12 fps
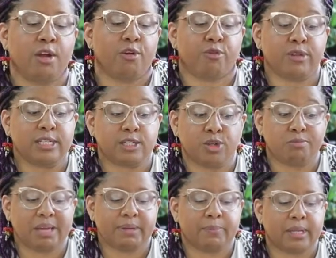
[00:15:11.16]
for these new
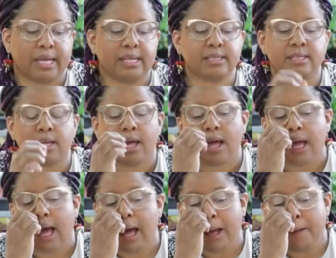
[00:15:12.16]
baby plants.
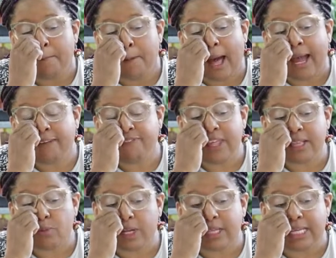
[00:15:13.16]
I think
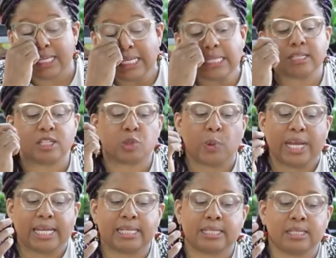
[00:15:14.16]
one of the easiest
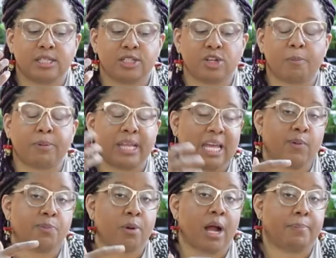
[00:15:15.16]
ways to start playing with
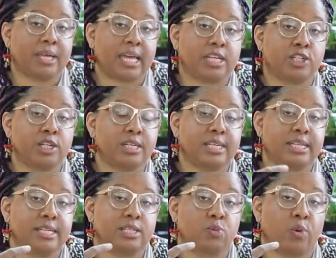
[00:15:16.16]
propagation
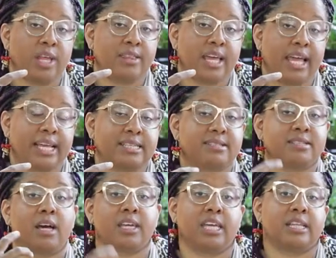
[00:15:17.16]
is with a
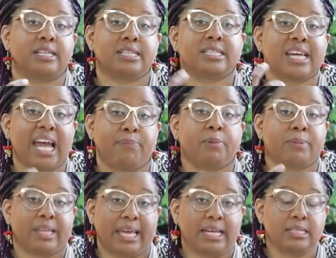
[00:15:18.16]
succulent type
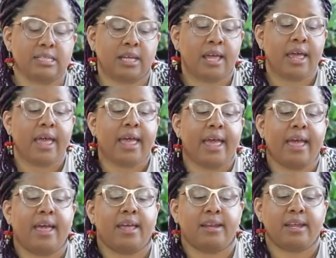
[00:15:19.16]
plant.
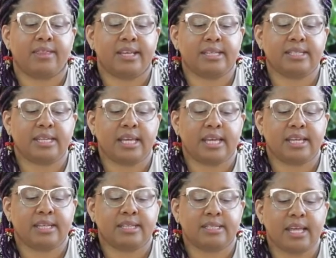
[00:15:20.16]
And this
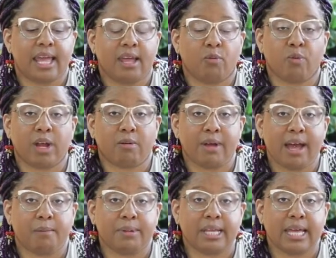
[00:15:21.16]
is a
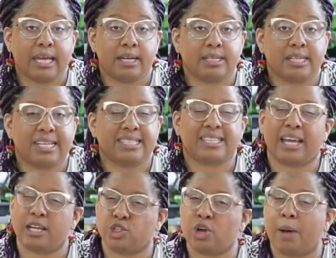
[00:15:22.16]
rickrack plant. It is like
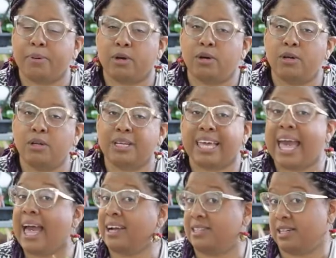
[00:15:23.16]
a tropical
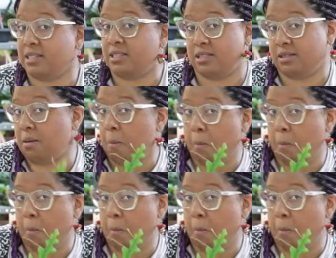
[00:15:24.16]
cactus,